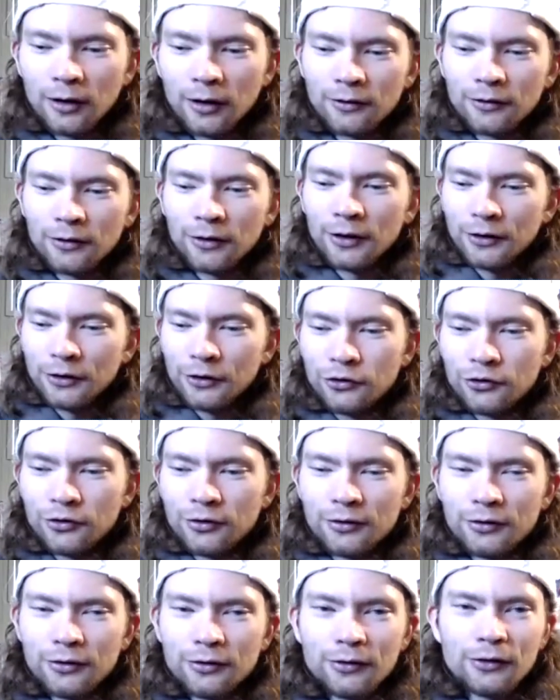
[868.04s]
and like
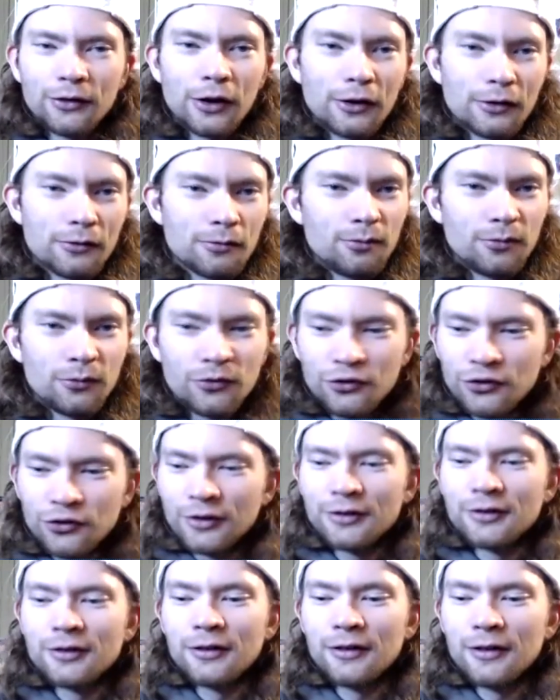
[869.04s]
you like
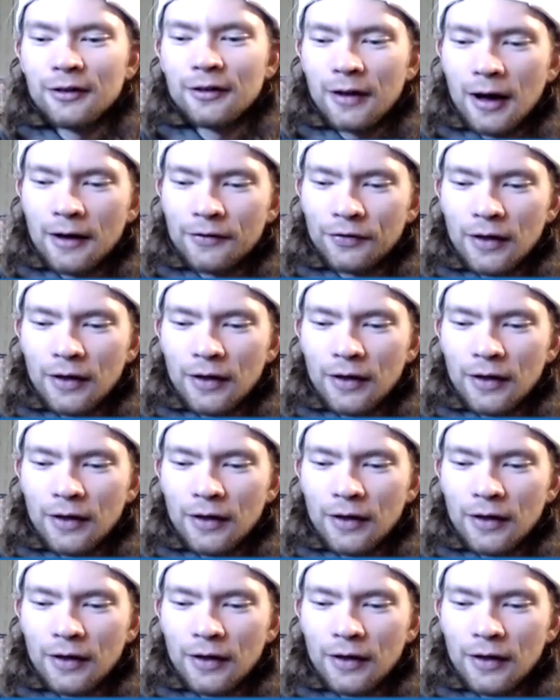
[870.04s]
just at